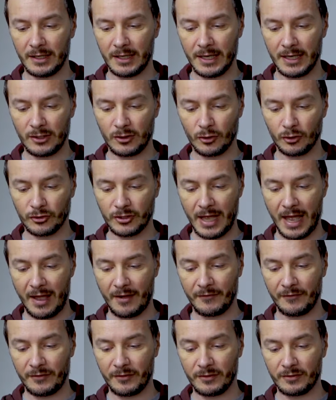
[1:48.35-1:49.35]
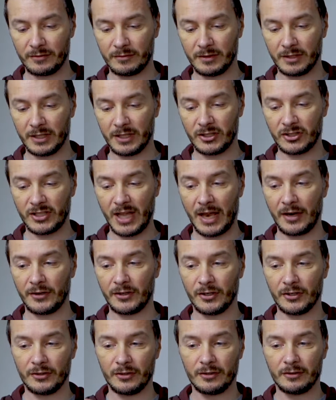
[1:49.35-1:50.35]
it does have the
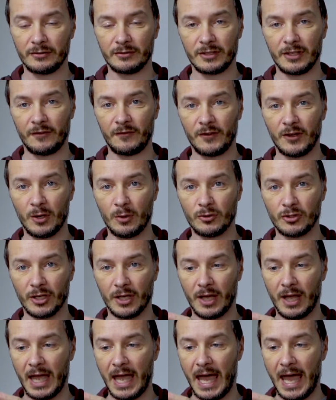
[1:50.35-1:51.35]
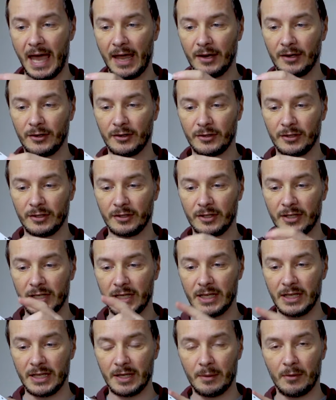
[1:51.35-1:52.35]
standard diffuser and
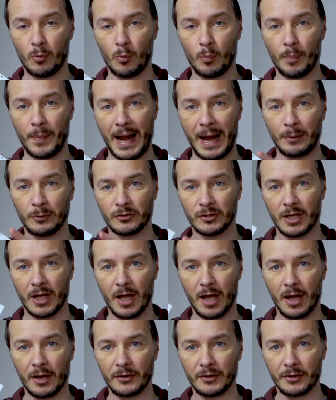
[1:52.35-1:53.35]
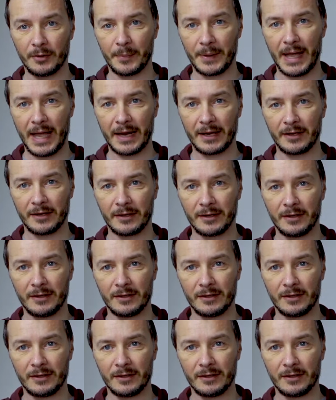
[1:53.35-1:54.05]
the bounce card at the back.